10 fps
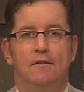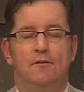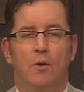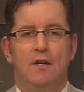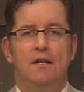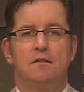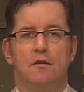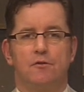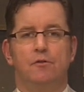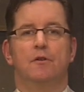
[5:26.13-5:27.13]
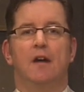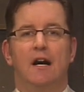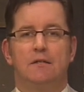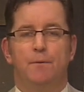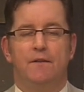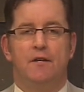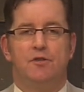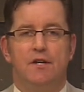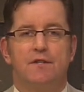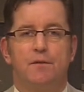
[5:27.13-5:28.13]
What is the true gospel that
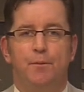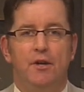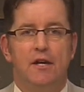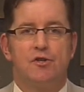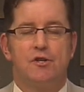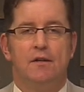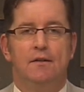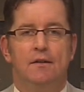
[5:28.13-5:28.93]
Jesus preached?